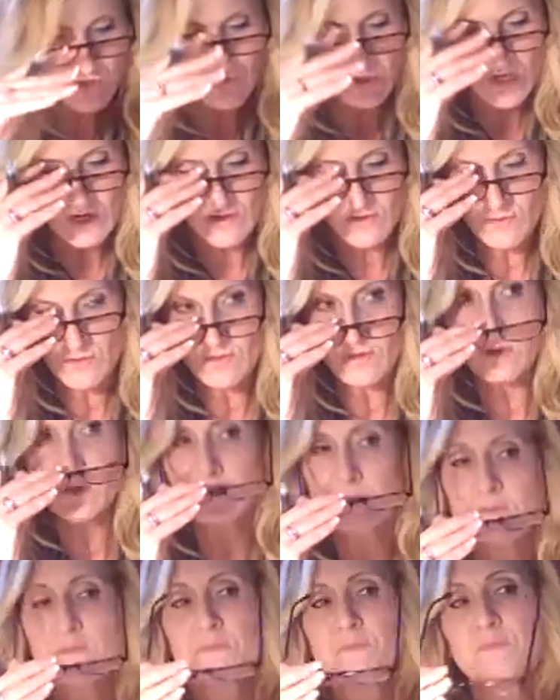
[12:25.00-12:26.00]

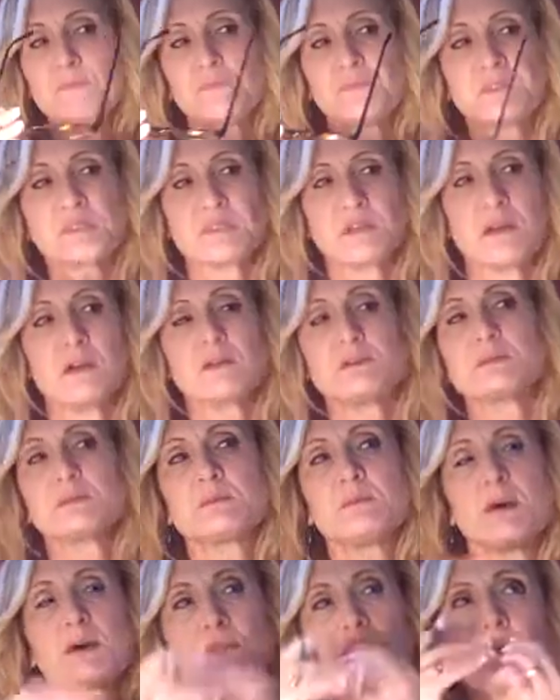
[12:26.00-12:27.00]
general. So,
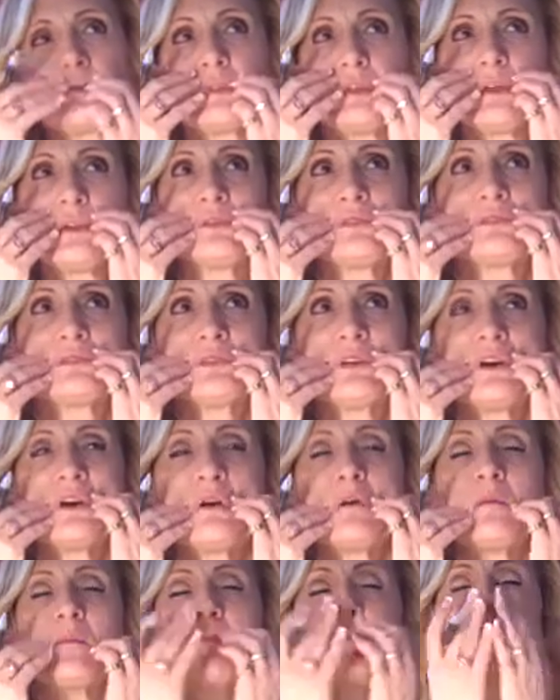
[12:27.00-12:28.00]
some other things
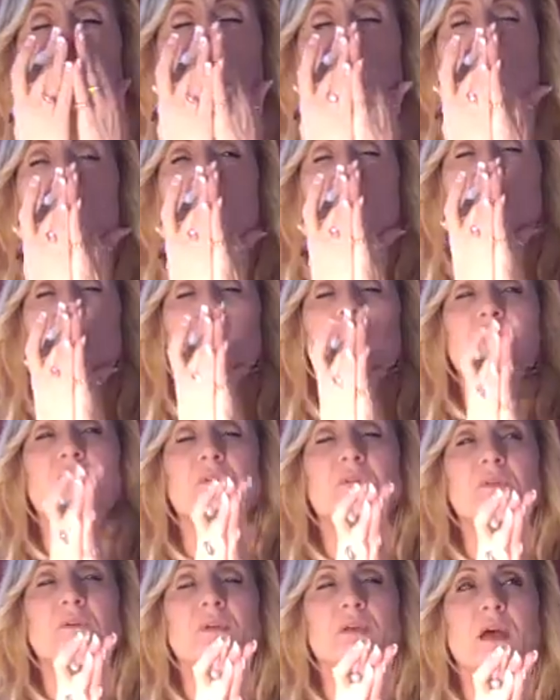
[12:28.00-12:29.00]

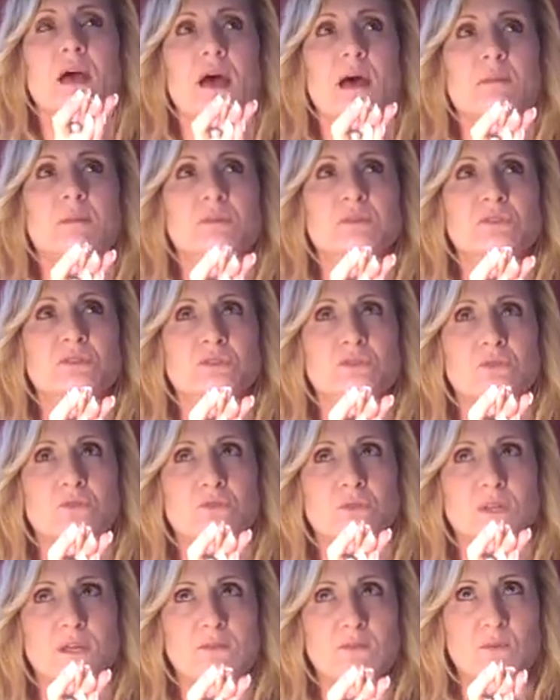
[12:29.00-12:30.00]
common
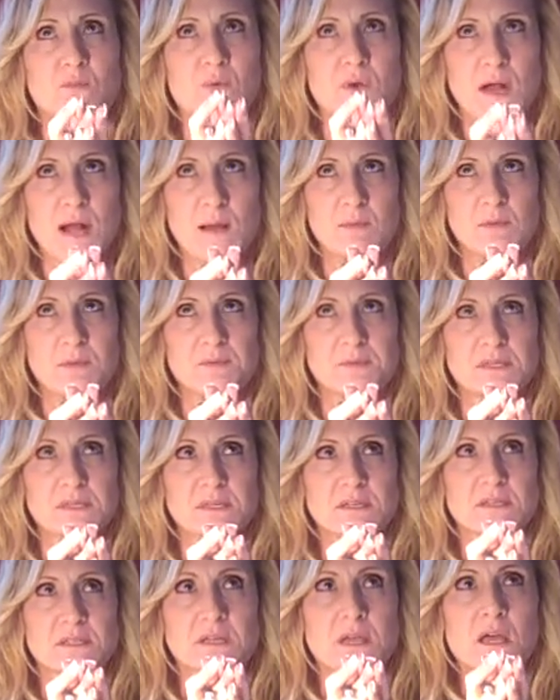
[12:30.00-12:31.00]
to liver problems
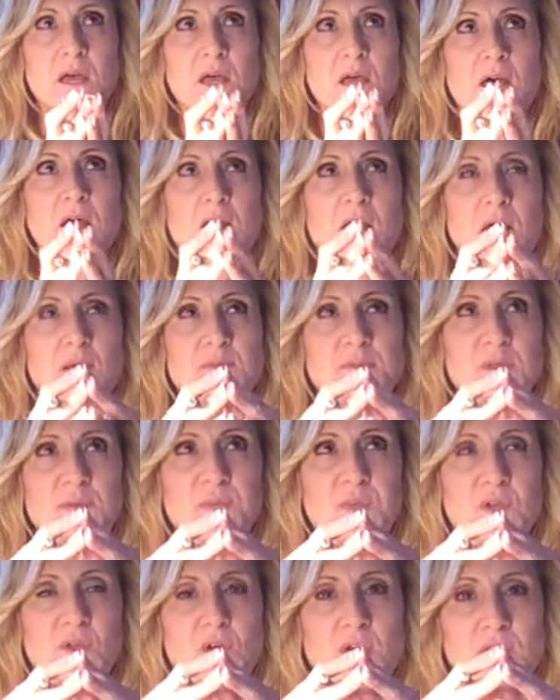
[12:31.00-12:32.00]
is
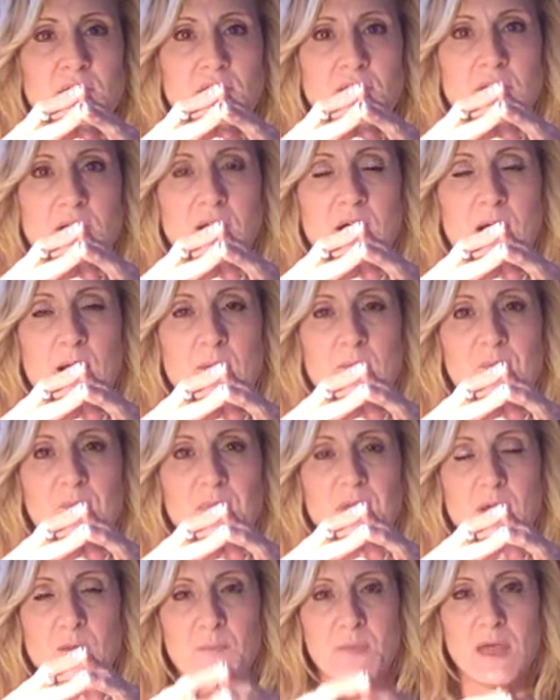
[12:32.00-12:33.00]
something called
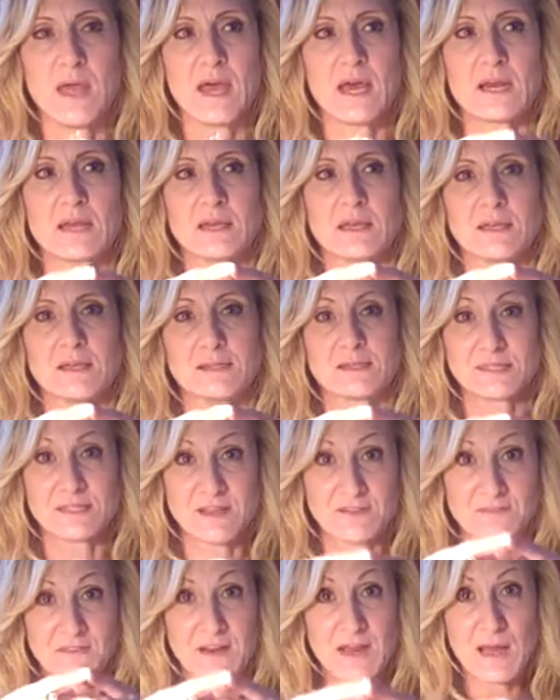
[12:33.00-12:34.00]
hepatic
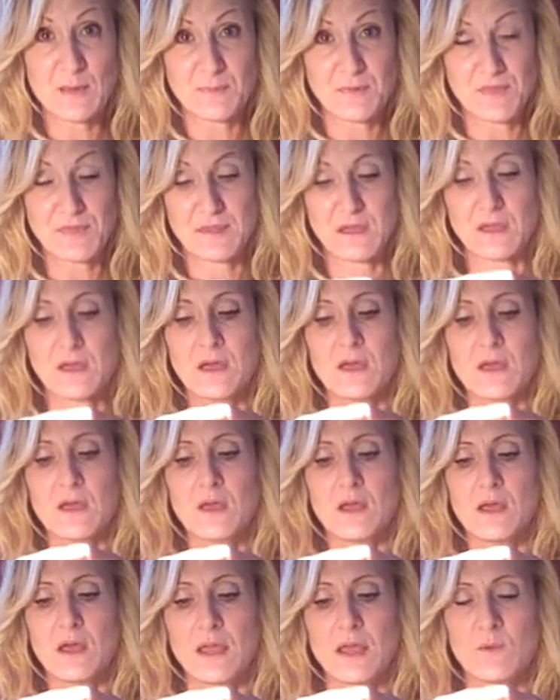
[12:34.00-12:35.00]
encephalopathy.
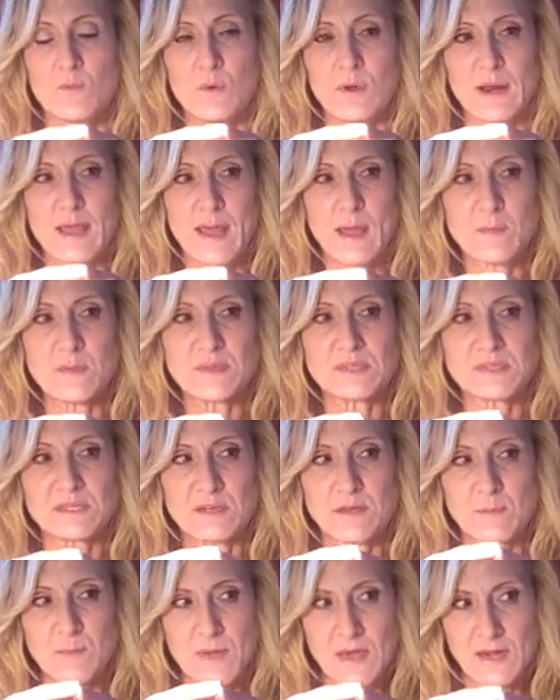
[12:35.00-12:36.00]
And what happens
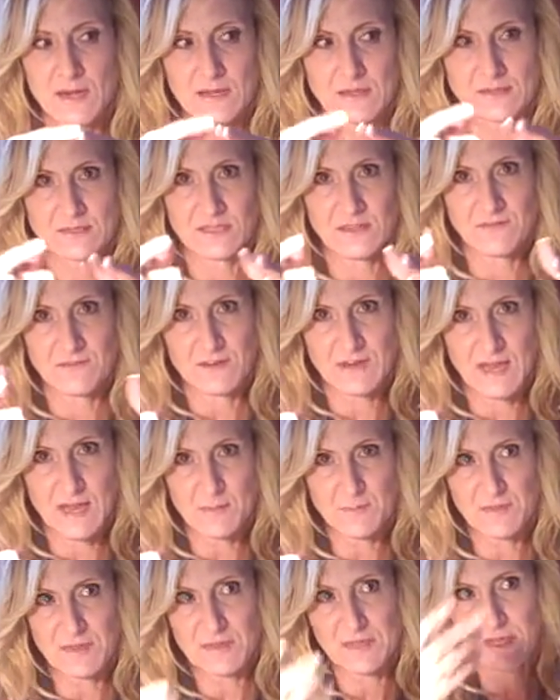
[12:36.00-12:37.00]
in hepatic
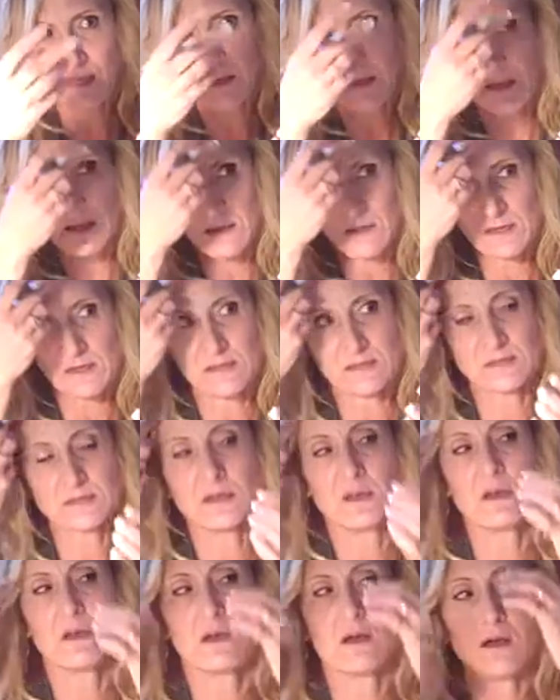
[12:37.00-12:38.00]
encephalopathy
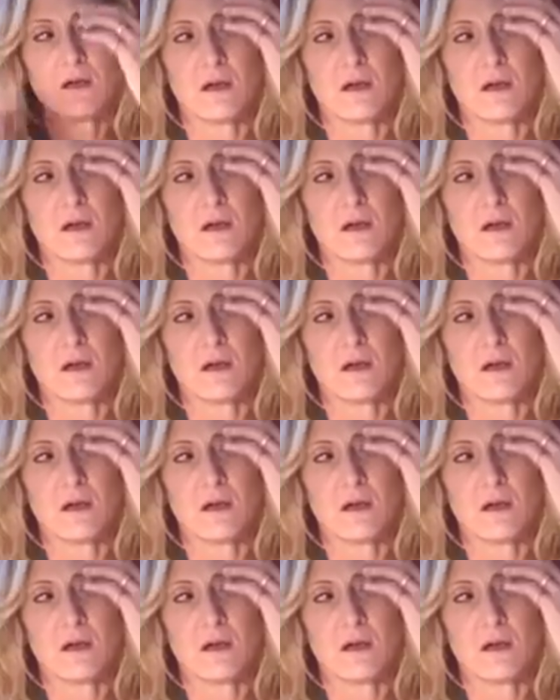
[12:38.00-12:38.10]
is